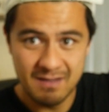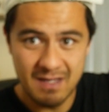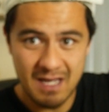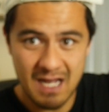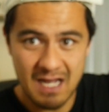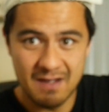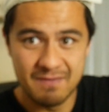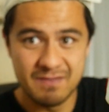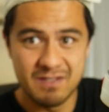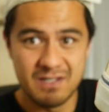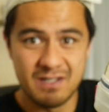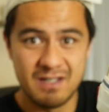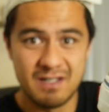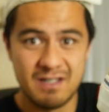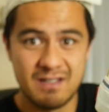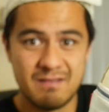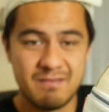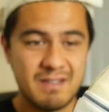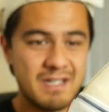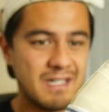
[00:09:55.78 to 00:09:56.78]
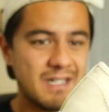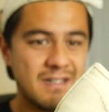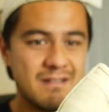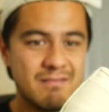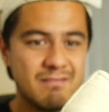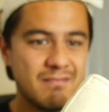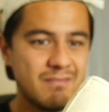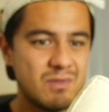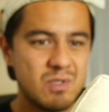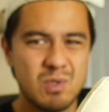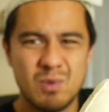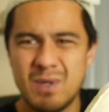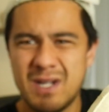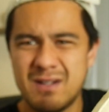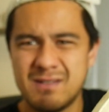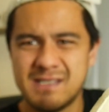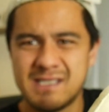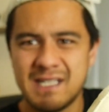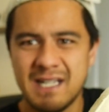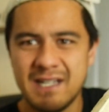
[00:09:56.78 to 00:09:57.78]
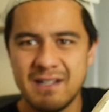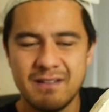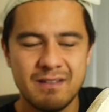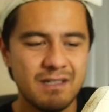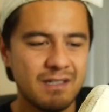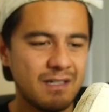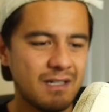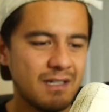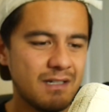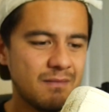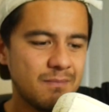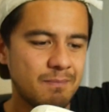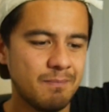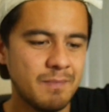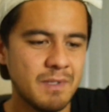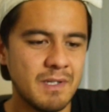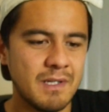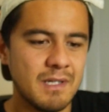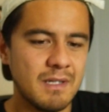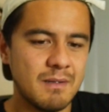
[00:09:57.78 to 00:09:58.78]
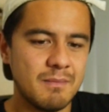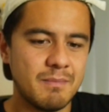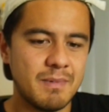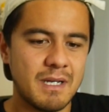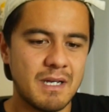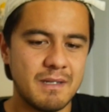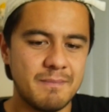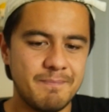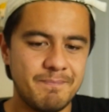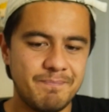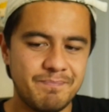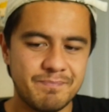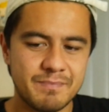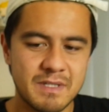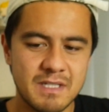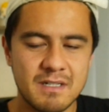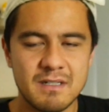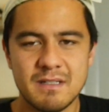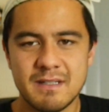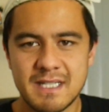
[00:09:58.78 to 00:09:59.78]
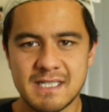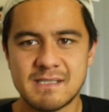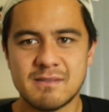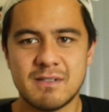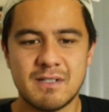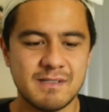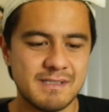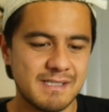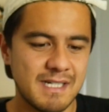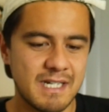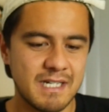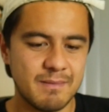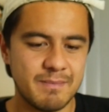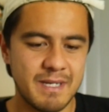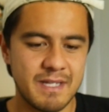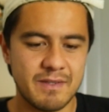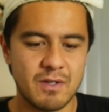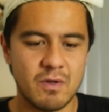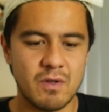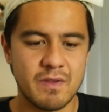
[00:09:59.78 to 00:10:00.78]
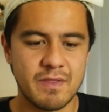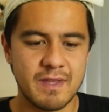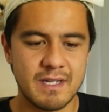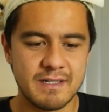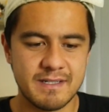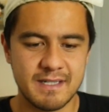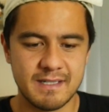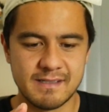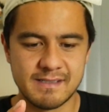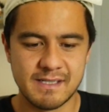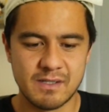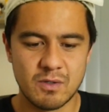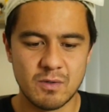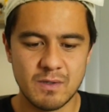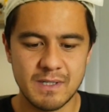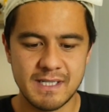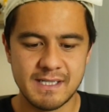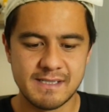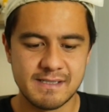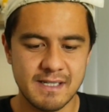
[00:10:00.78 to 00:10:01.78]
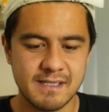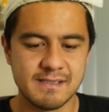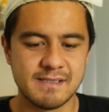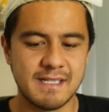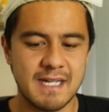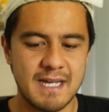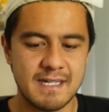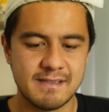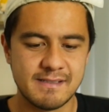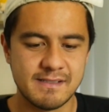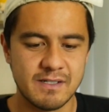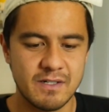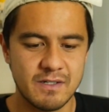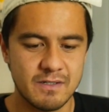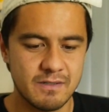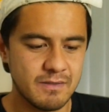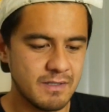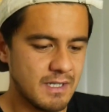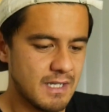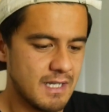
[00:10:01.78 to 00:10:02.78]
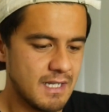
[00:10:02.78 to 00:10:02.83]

after like in 2 hour skate I think I had. But that's what I was saying about the Authentics. It always does that. So